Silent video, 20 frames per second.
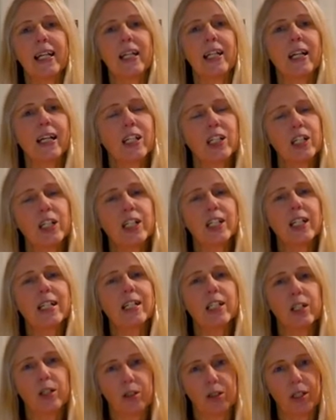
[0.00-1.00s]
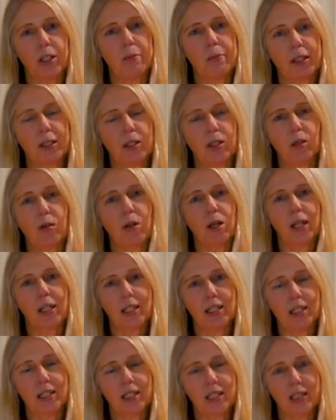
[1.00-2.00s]
it actually tells you nothing about the
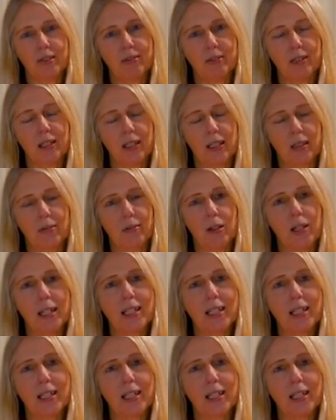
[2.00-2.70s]
quality of the olive oil.